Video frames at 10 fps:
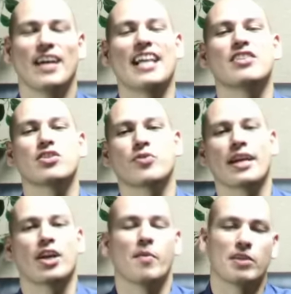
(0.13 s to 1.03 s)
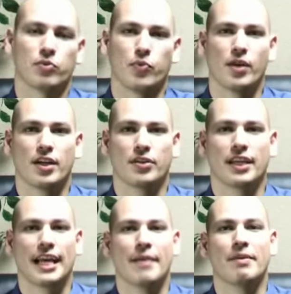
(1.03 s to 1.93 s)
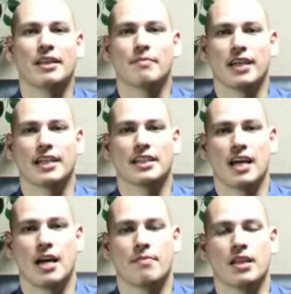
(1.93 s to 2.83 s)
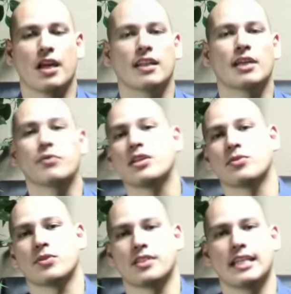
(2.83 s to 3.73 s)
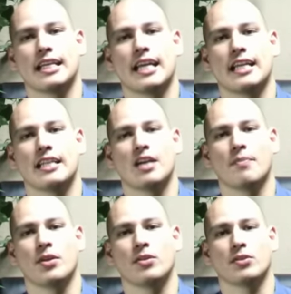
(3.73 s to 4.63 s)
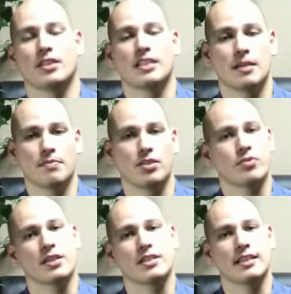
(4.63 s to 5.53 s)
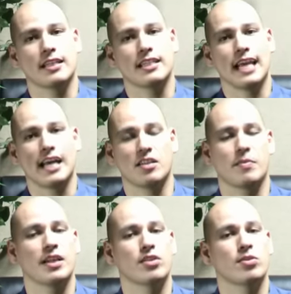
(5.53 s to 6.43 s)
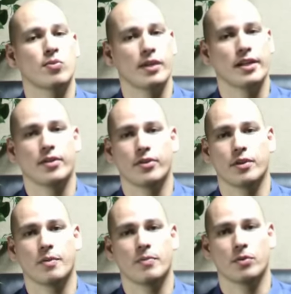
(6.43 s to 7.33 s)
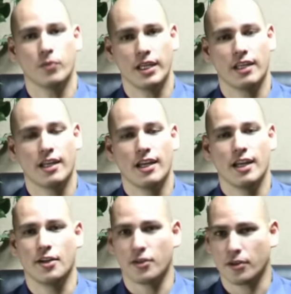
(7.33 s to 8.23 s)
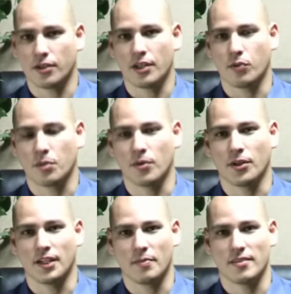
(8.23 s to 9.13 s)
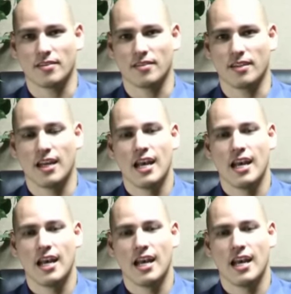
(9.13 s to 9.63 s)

Hi, this is Greg Gomez with 100KMLM.com, the online resource dedicated to helping you learn the tips and tricks you need to add as many as 20 to 30 people a week in your current network marketing business.